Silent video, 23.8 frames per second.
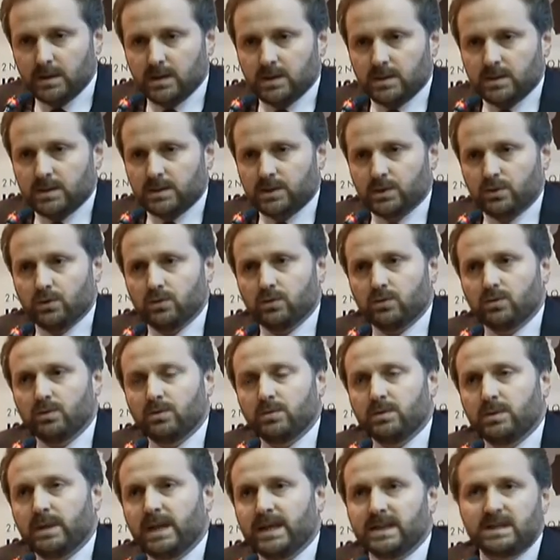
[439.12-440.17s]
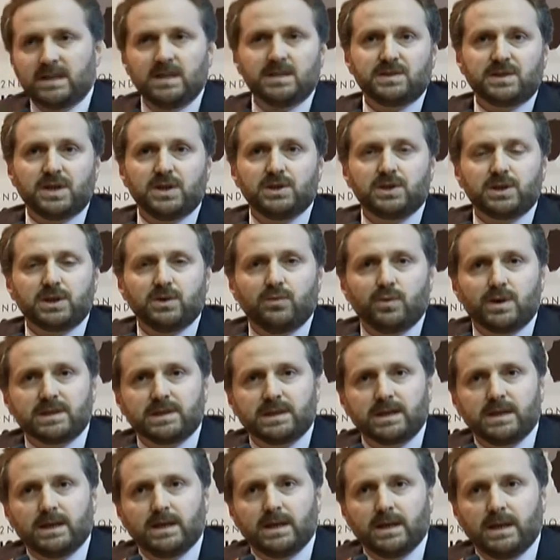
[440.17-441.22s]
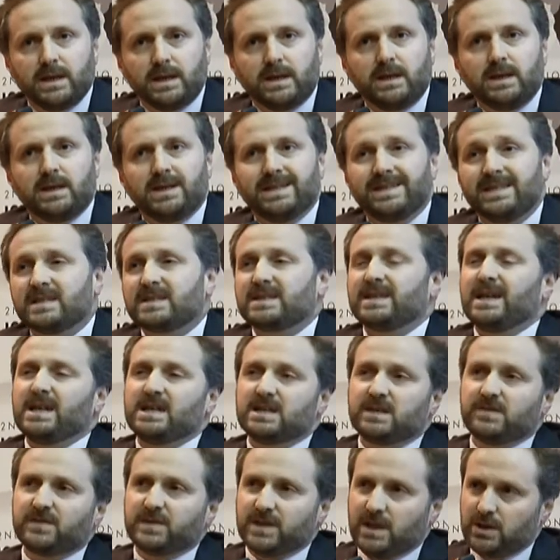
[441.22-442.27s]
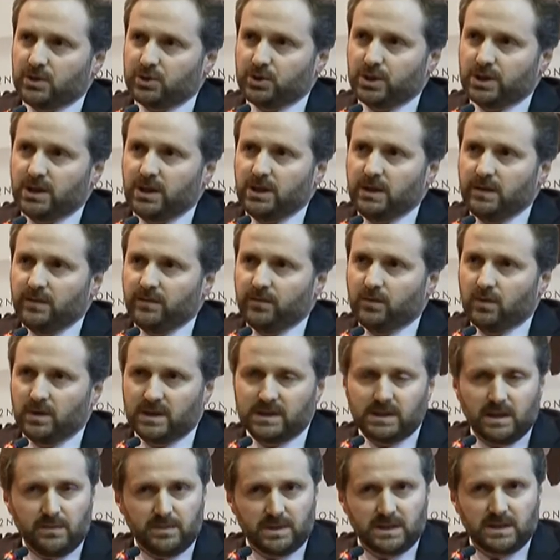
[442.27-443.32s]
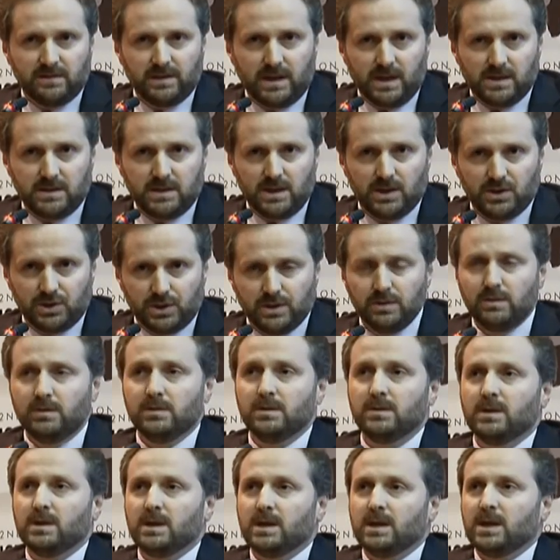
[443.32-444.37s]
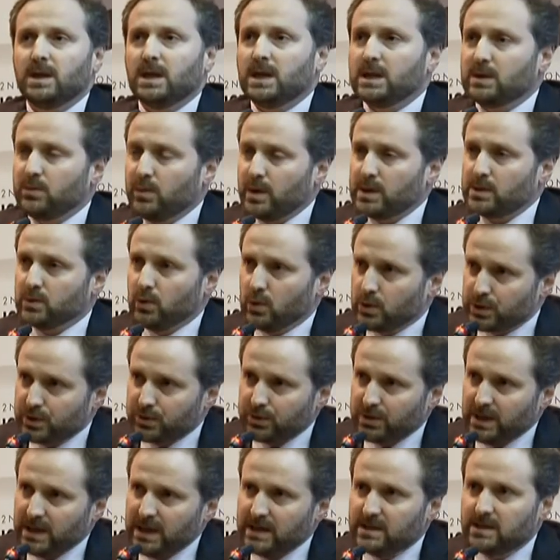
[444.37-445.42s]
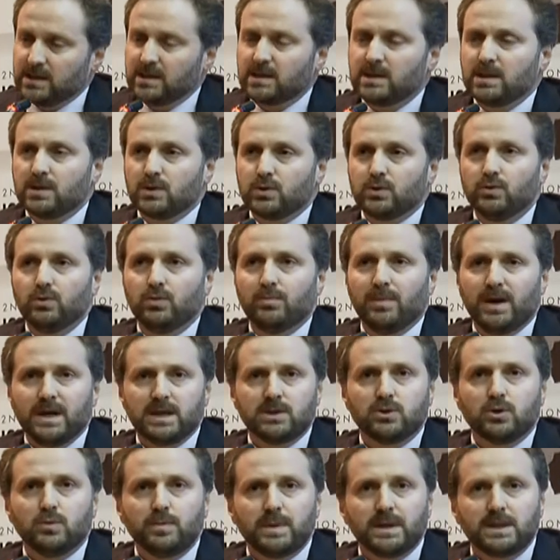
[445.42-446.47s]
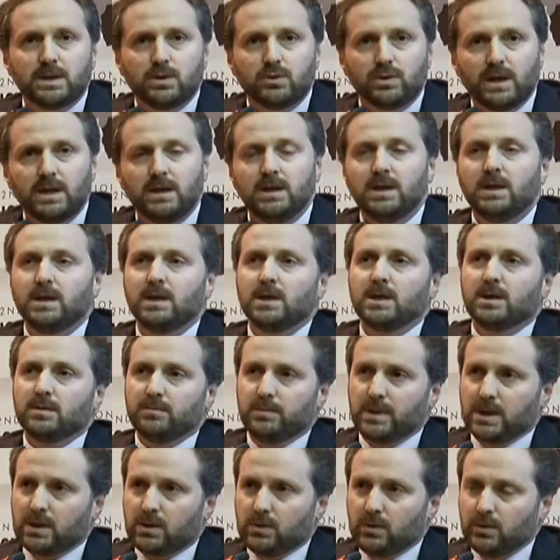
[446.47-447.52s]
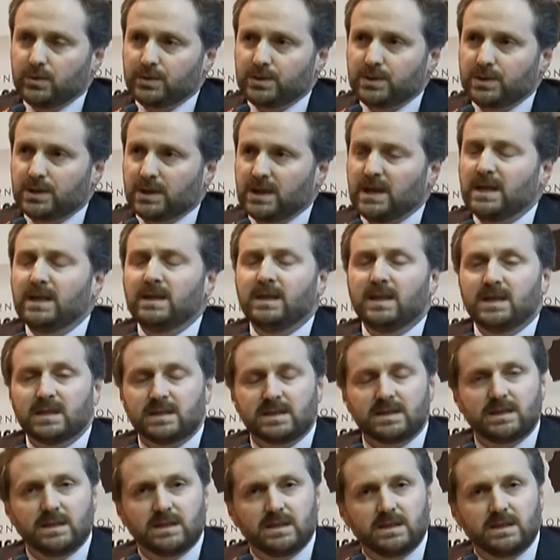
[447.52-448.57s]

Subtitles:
So, 19th century was a decisive century for Islamic civilization. It was also related to my topic today because in this